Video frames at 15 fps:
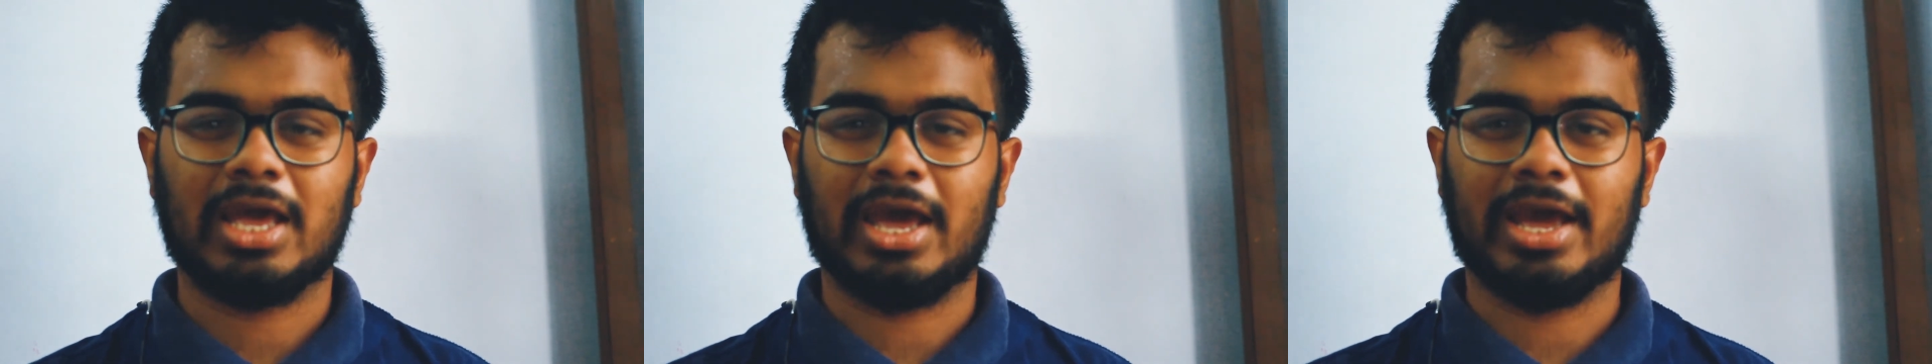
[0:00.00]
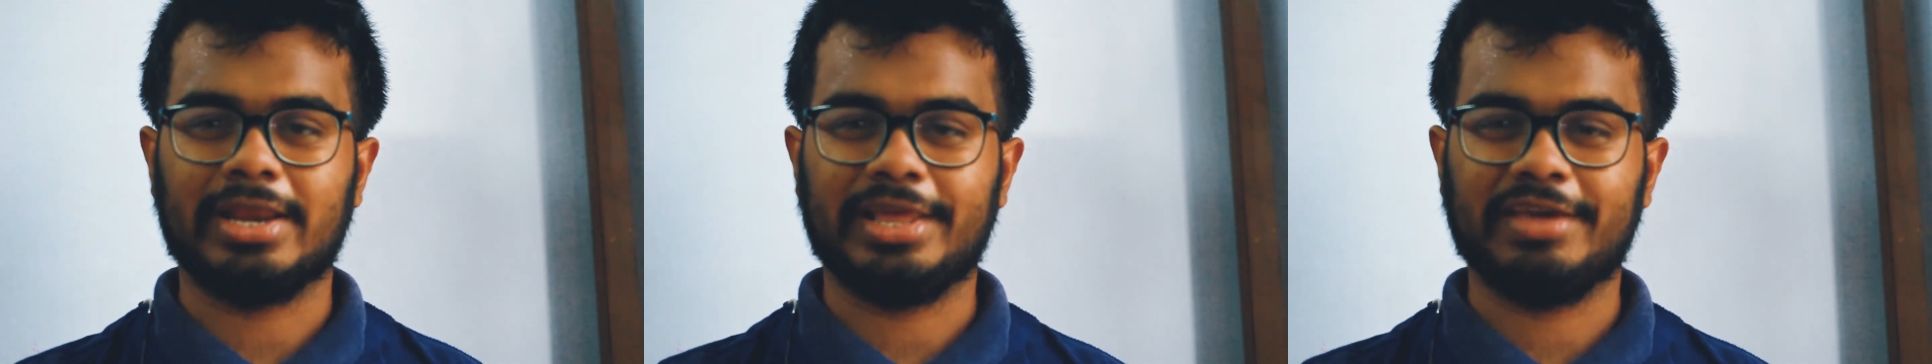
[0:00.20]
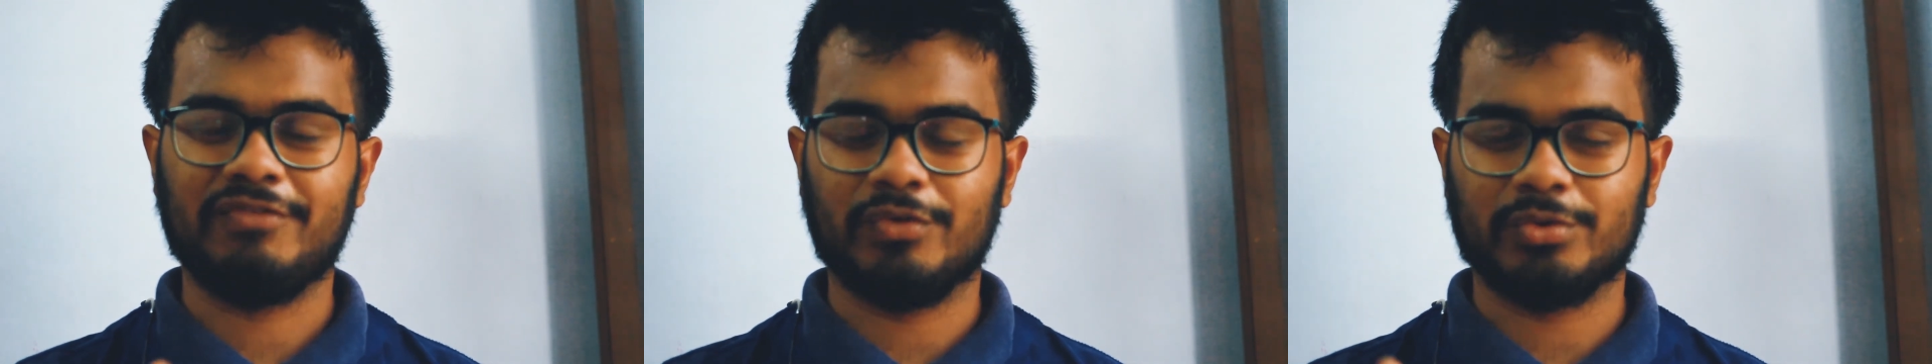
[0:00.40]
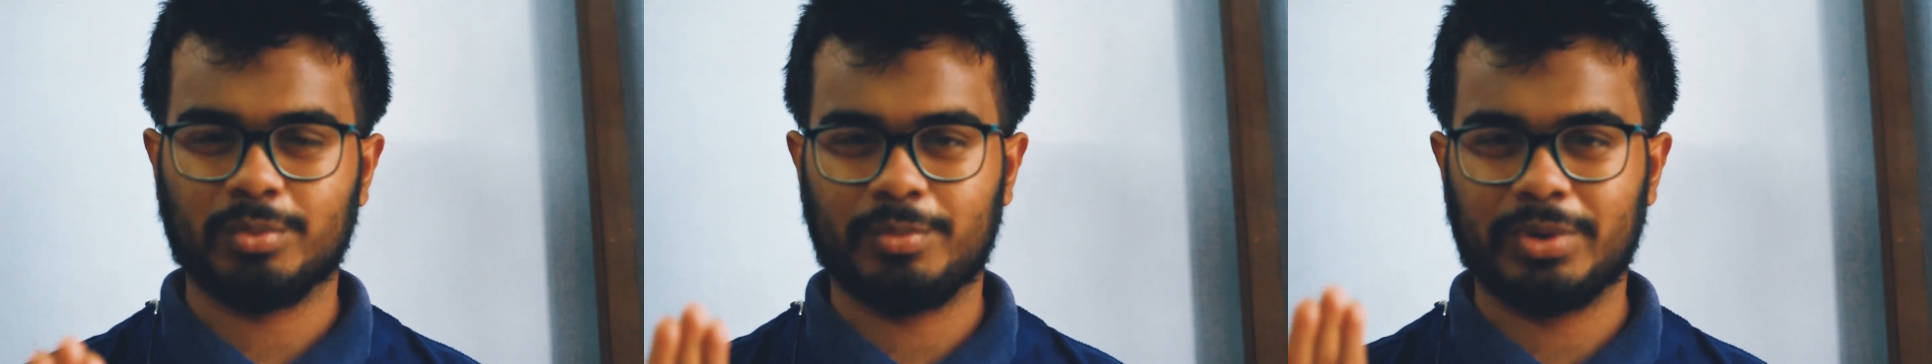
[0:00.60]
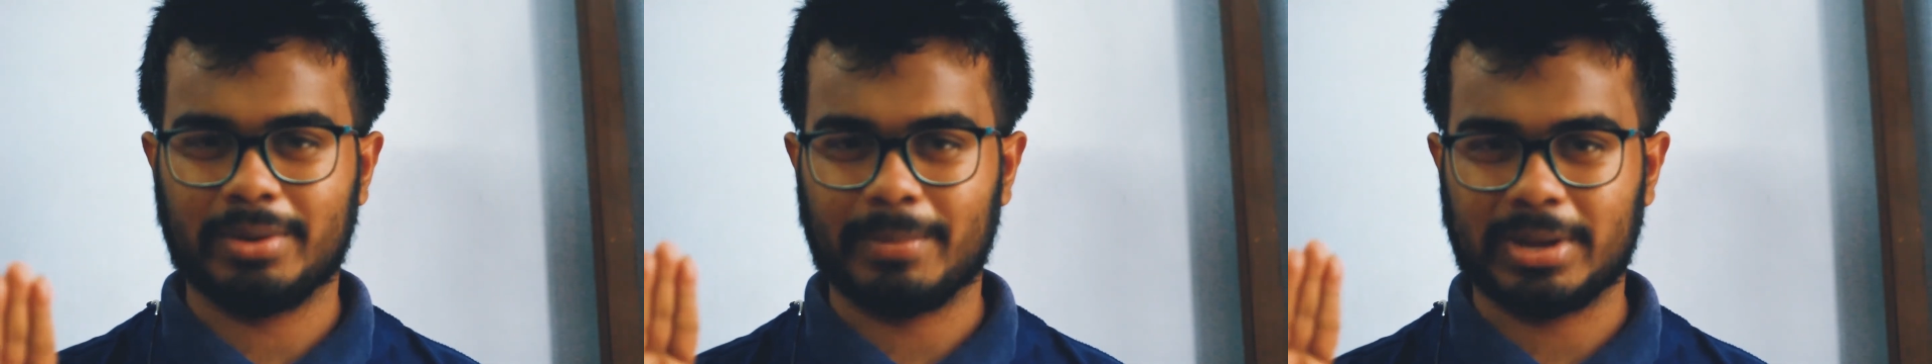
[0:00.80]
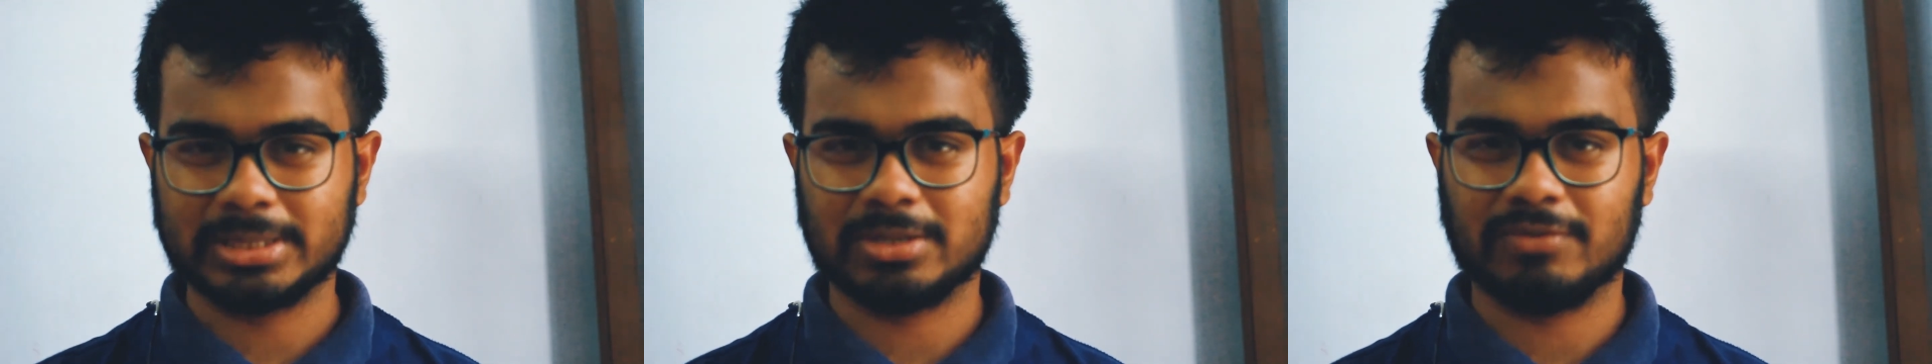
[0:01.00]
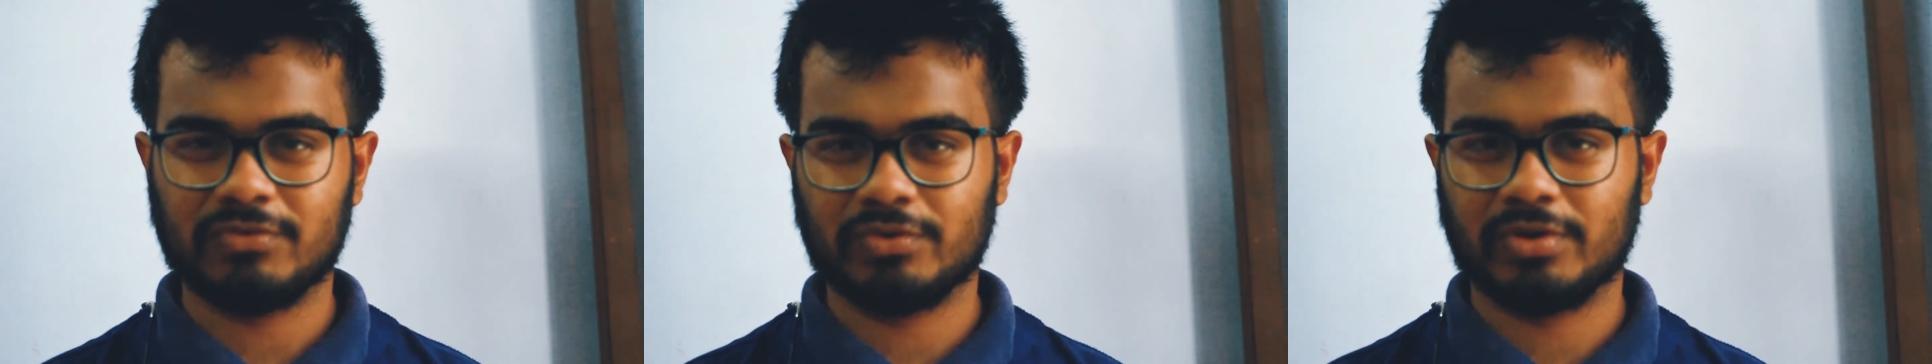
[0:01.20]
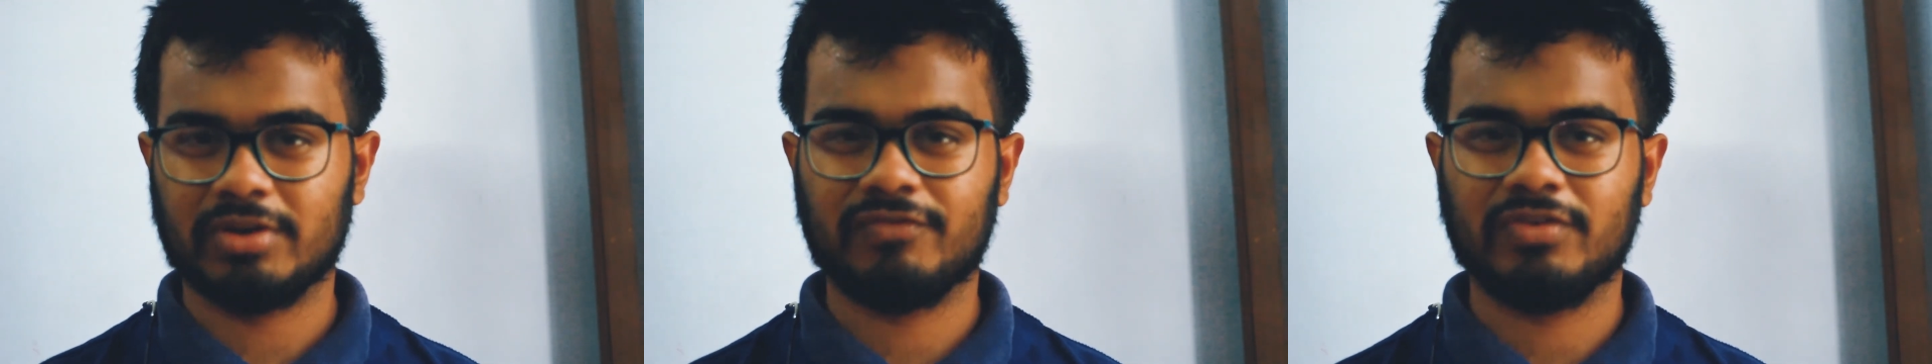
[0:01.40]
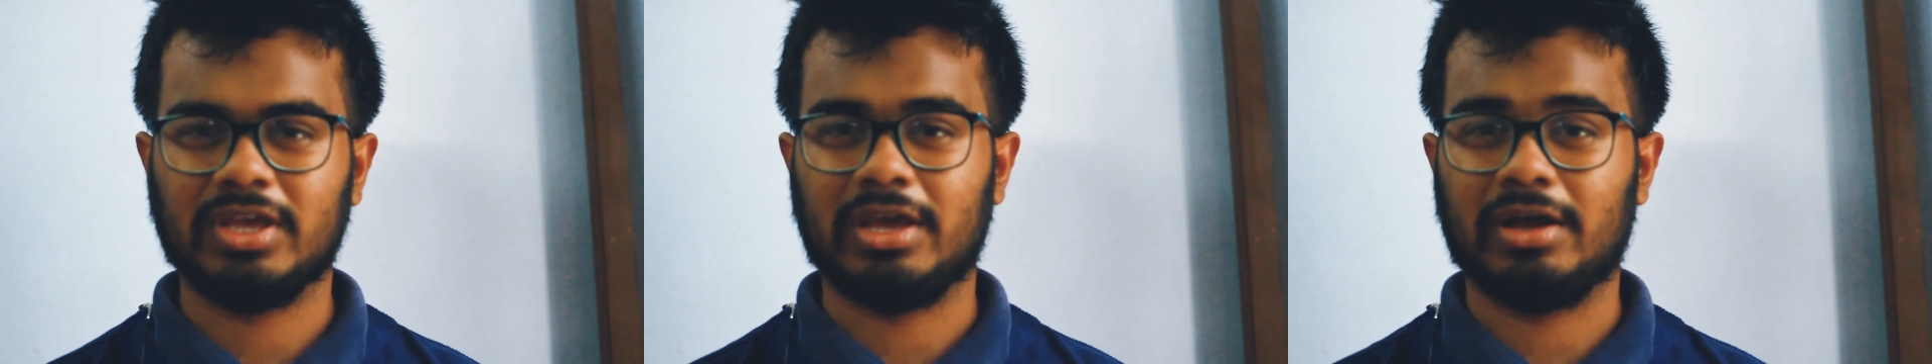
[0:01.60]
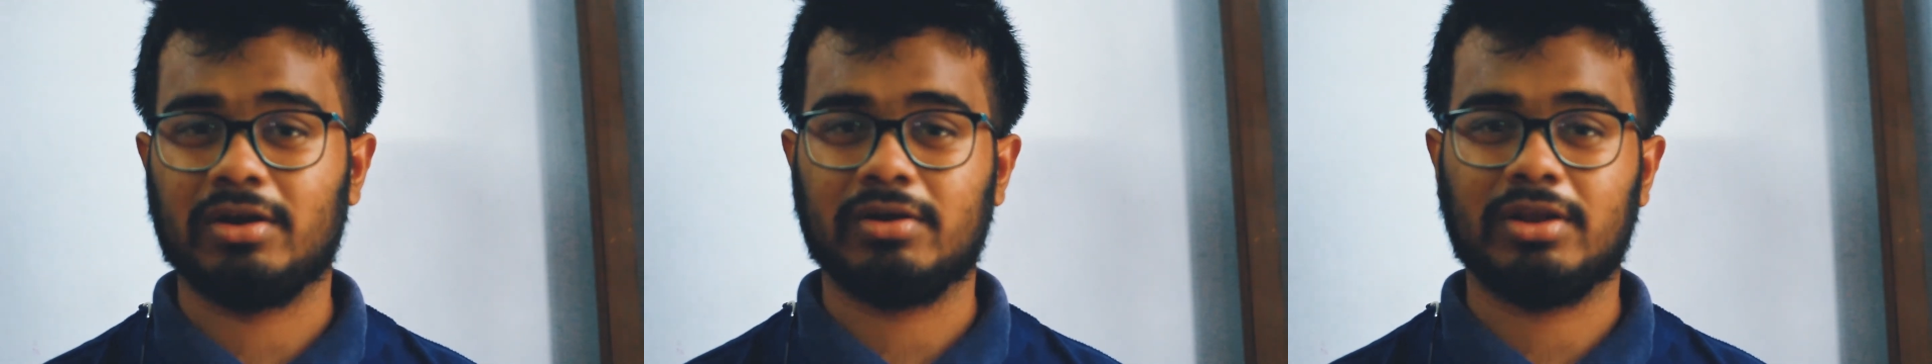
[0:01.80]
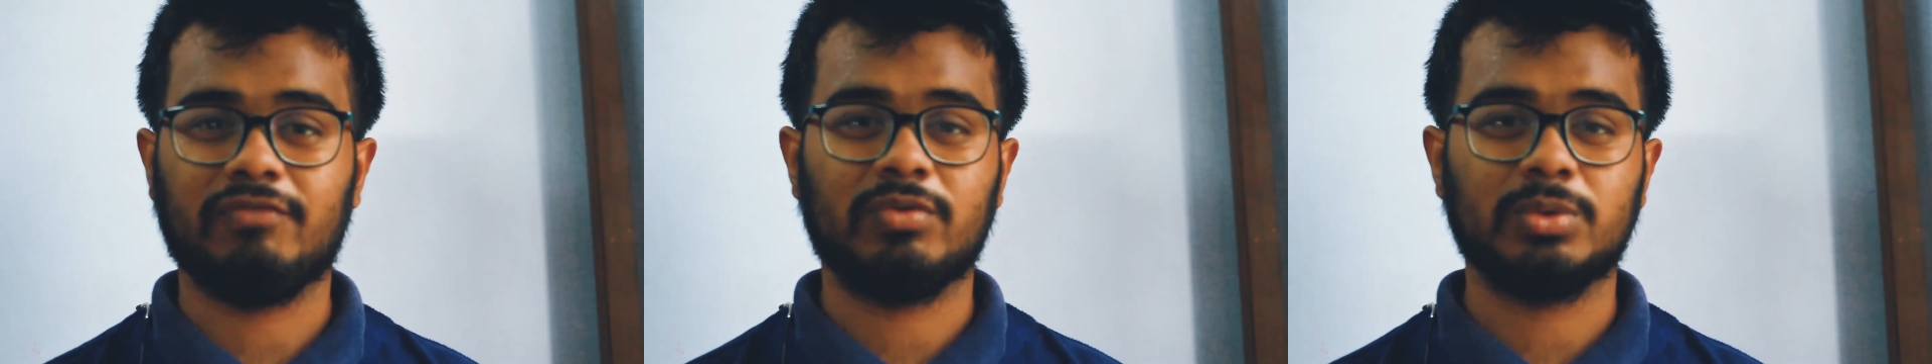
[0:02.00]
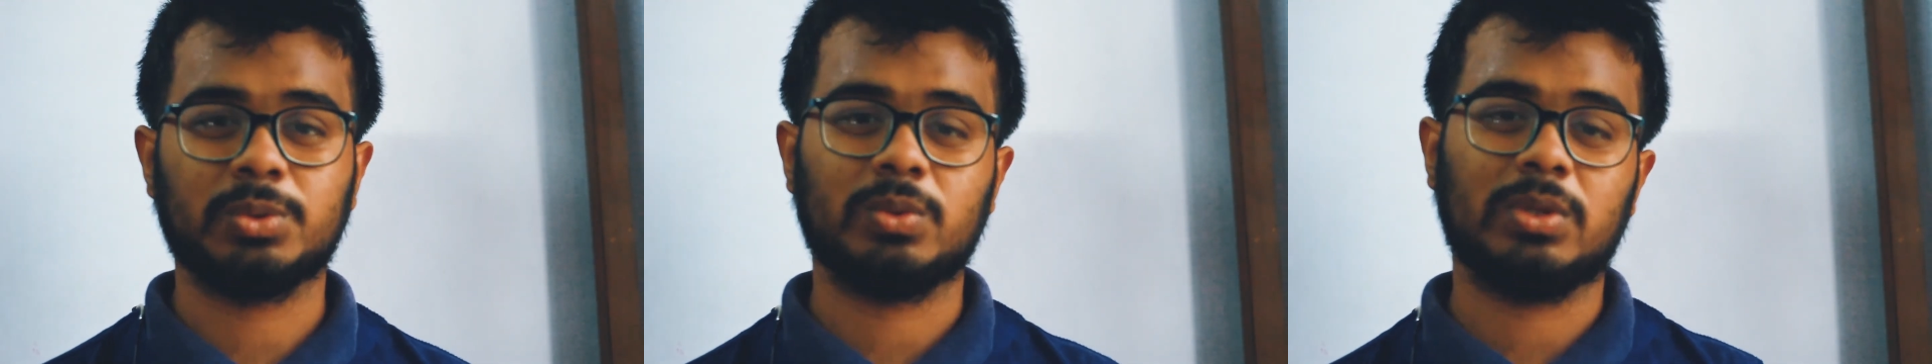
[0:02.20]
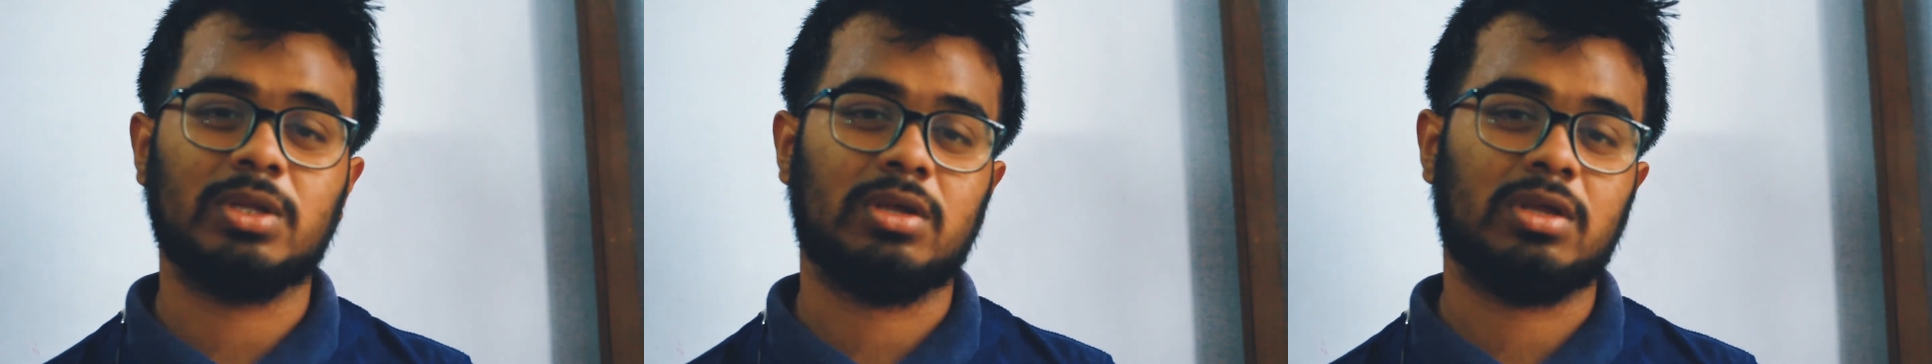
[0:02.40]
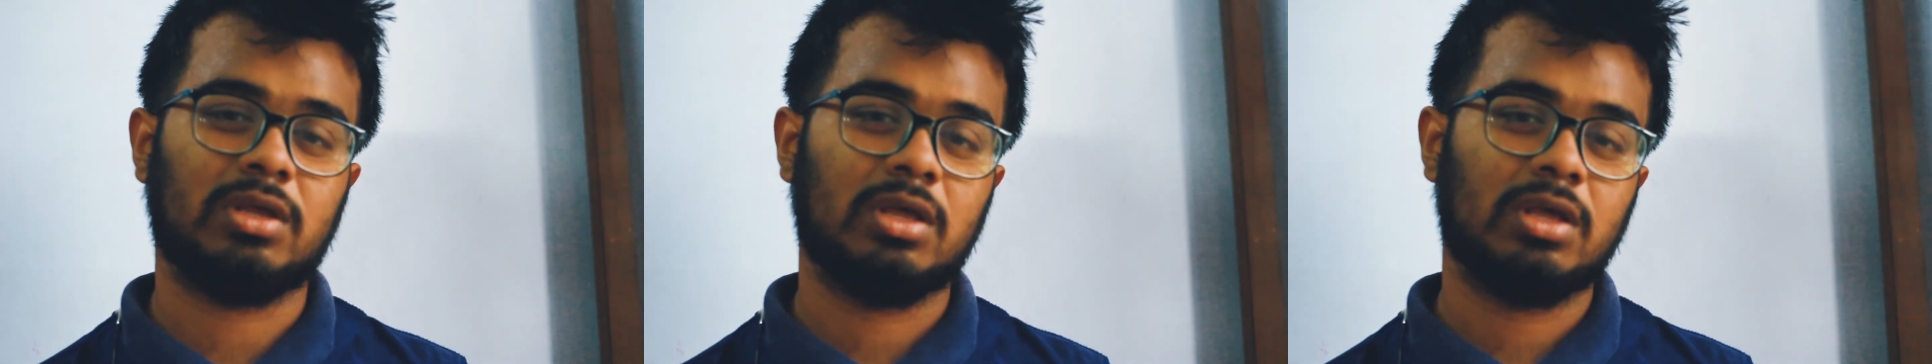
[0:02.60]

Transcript: And if you want to be a master of photography, or if you see